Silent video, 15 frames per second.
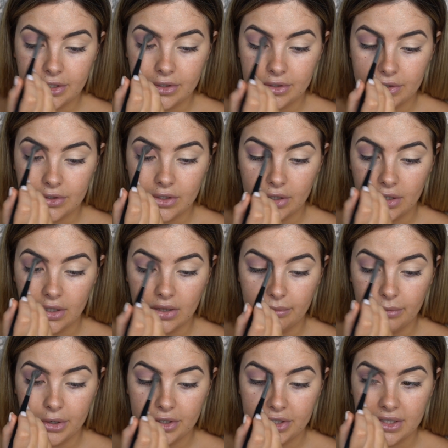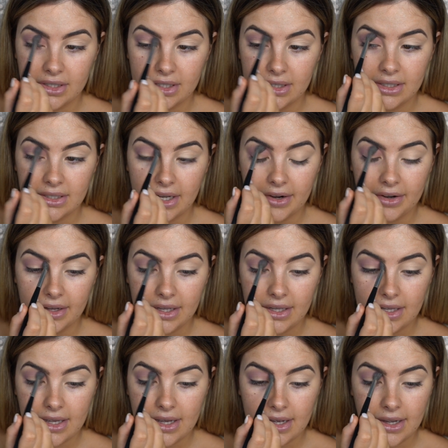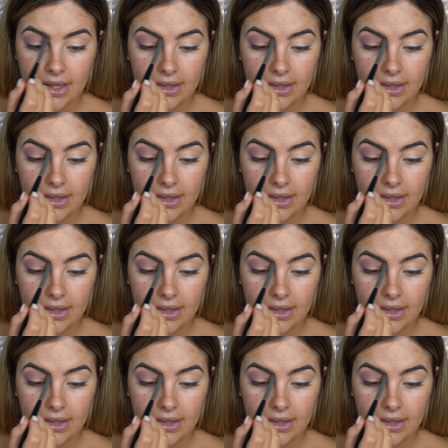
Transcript: to use circular motions in this area here